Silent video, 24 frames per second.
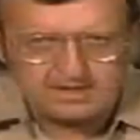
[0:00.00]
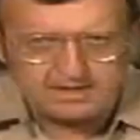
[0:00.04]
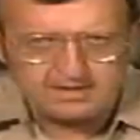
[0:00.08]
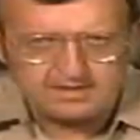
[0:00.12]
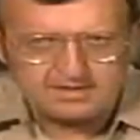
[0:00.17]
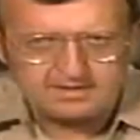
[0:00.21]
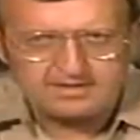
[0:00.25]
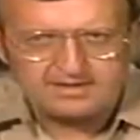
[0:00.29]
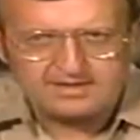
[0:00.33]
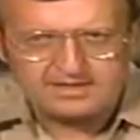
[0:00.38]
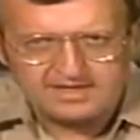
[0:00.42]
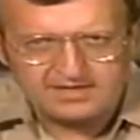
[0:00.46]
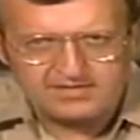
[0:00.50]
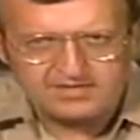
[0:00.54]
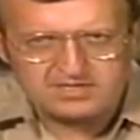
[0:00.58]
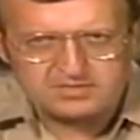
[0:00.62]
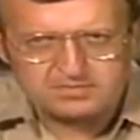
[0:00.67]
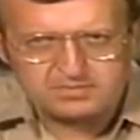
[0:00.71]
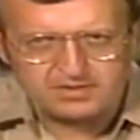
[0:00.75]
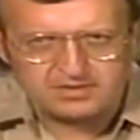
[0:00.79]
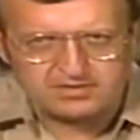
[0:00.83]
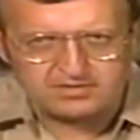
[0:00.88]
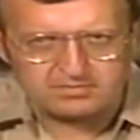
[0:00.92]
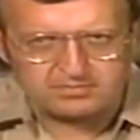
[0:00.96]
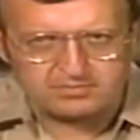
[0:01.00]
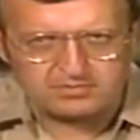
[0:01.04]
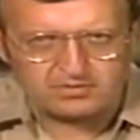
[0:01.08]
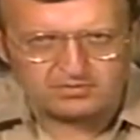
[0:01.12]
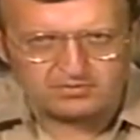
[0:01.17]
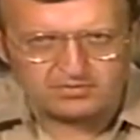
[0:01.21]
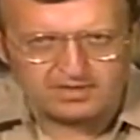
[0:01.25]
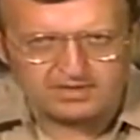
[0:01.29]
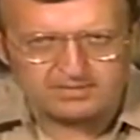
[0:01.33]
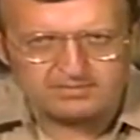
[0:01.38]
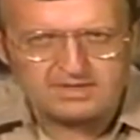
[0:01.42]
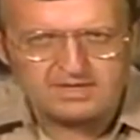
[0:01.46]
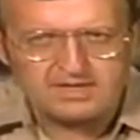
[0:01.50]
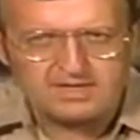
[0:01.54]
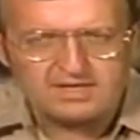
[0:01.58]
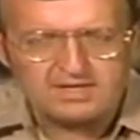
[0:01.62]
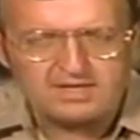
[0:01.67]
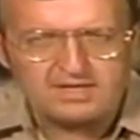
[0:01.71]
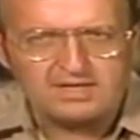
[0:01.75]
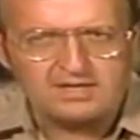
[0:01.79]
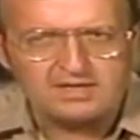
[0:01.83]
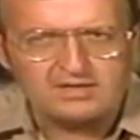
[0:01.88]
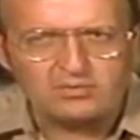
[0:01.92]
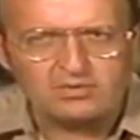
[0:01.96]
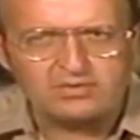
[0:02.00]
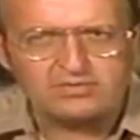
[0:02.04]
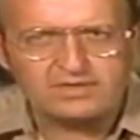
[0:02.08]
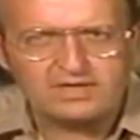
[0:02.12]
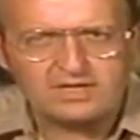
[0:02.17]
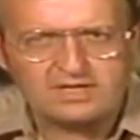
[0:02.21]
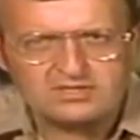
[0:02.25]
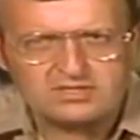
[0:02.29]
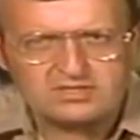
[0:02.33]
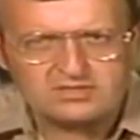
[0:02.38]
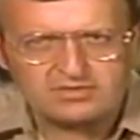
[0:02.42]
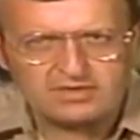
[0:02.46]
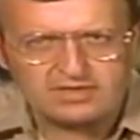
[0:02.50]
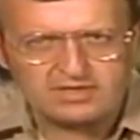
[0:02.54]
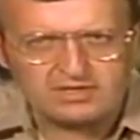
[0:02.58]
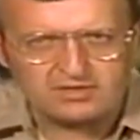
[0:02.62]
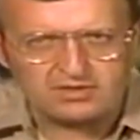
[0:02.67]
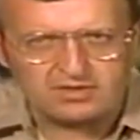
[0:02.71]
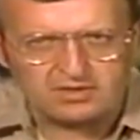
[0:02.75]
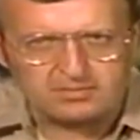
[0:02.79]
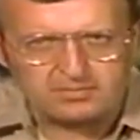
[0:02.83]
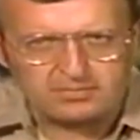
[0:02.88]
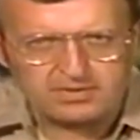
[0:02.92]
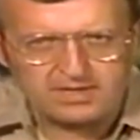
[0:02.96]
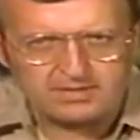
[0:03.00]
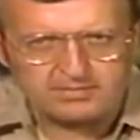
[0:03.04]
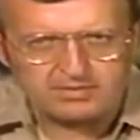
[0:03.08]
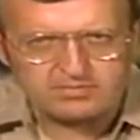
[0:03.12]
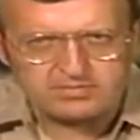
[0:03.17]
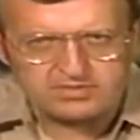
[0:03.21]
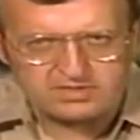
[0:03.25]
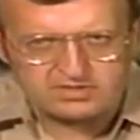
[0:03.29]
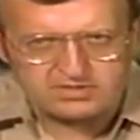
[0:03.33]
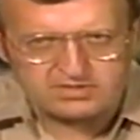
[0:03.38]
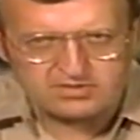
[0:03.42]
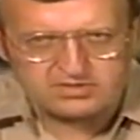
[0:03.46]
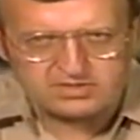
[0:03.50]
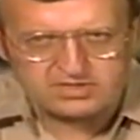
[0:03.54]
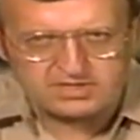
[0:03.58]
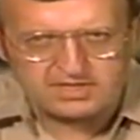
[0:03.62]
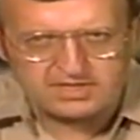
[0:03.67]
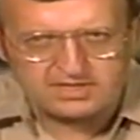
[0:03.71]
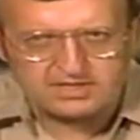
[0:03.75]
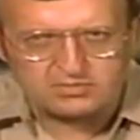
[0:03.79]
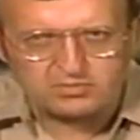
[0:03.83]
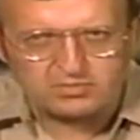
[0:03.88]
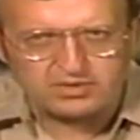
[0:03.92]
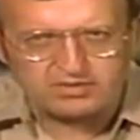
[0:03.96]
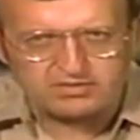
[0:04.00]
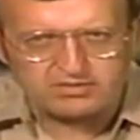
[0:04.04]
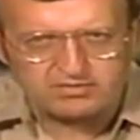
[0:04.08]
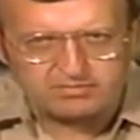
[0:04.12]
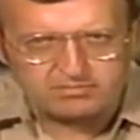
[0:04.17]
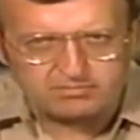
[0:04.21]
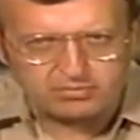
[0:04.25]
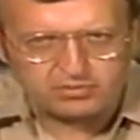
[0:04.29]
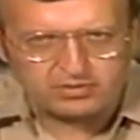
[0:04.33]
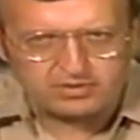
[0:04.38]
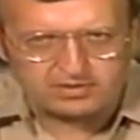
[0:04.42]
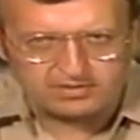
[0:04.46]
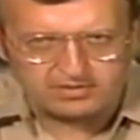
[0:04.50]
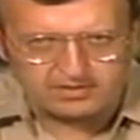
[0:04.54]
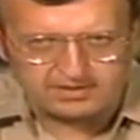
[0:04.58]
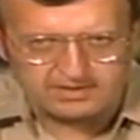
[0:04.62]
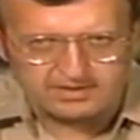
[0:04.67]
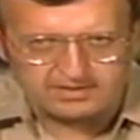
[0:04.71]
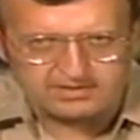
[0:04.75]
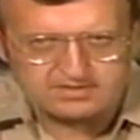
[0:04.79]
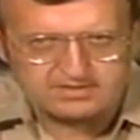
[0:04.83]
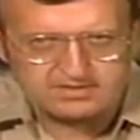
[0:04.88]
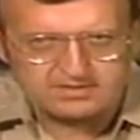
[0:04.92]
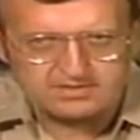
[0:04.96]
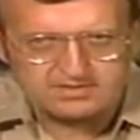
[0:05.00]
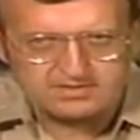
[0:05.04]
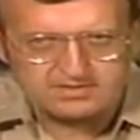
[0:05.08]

of the program, we've concentrated on problems associated with boiler leaks. We've looked